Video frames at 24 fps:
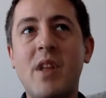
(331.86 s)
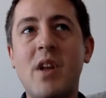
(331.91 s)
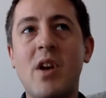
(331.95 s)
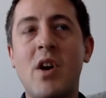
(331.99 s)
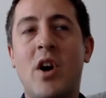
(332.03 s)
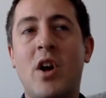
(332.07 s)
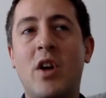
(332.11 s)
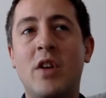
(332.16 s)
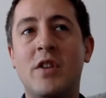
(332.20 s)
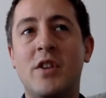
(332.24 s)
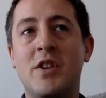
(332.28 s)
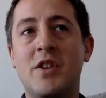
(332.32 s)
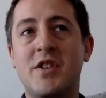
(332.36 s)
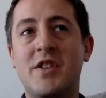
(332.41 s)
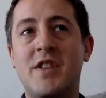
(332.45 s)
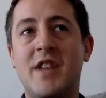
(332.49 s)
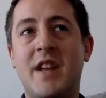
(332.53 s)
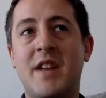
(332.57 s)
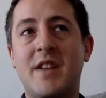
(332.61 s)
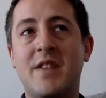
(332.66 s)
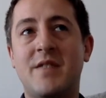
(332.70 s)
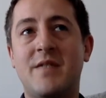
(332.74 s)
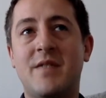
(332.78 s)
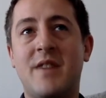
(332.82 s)
All those
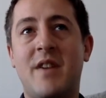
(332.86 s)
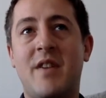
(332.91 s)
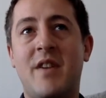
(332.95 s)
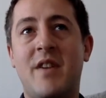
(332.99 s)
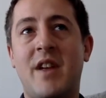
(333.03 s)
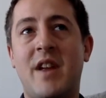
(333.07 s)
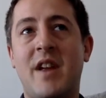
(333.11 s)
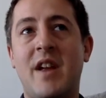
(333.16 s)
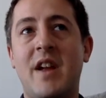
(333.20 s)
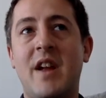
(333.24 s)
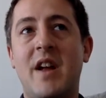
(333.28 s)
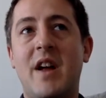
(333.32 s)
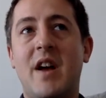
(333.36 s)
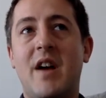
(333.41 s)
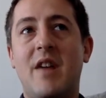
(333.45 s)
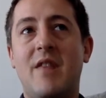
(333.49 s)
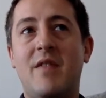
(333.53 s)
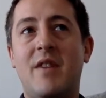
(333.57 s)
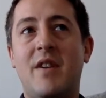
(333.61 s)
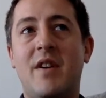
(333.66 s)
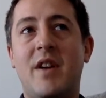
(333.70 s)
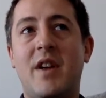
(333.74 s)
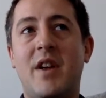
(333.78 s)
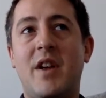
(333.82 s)
things are very
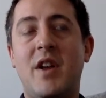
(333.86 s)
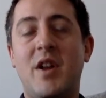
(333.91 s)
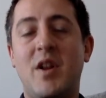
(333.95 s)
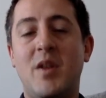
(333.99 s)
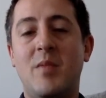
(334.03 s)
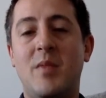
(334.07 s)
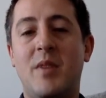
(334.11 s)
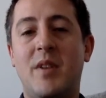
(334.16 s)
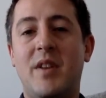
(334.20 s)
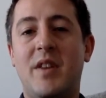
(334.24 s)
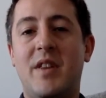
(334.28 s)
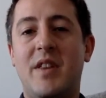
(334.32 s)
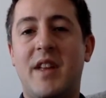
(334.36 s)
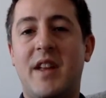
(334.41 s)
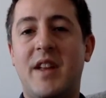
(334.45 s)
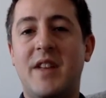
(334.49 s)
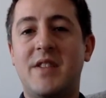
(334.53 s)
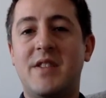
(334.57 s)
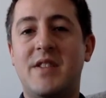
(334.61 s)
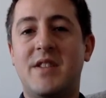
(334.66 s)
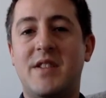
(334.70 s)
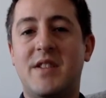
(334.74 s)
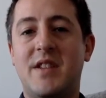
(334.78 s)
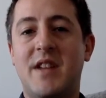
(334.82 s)
human
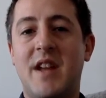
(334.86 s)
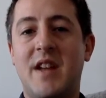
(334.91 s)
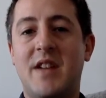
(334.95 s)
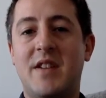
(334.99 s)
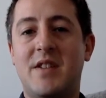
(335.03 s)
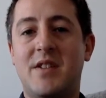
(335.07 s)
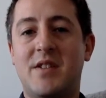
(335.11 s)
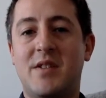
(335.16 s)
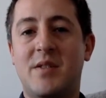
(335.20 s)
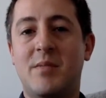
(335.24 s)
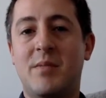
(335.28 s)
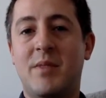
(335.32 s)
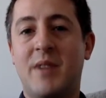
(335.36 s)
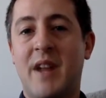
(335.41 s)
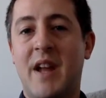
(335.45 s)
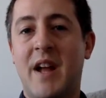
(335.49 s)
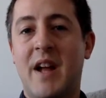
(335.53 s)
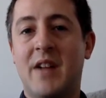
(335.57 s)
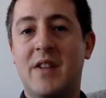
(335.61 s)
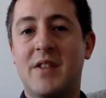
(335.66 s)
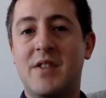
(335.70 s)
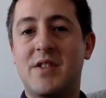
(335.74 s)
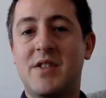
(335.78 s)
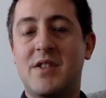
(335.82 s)
things to say to somebody
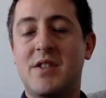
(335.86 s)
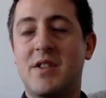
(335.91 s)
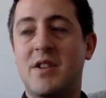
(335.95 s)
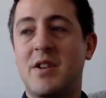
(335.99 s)
else